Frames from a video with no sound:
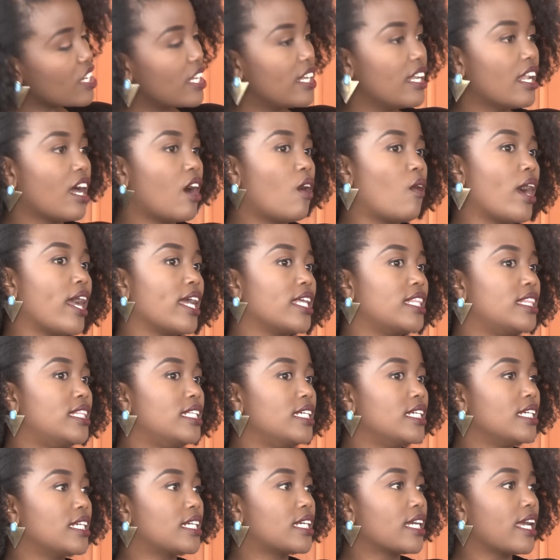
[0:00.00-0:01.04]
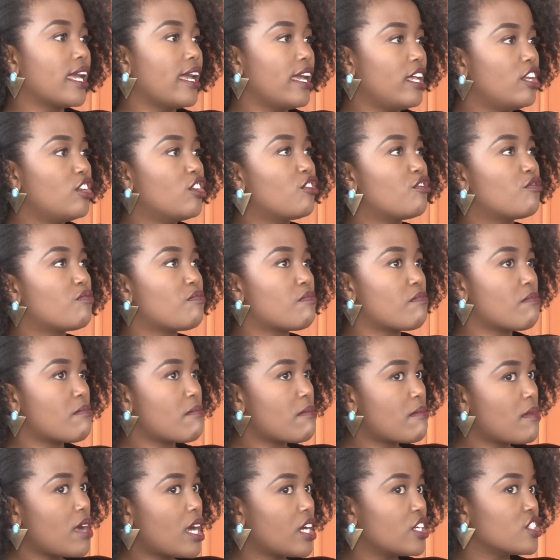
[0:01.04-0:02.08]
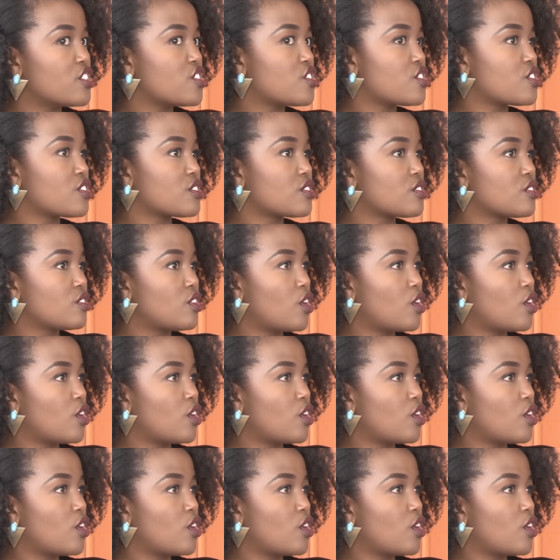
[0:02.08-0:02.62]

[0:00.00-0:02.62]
and now I think end of March,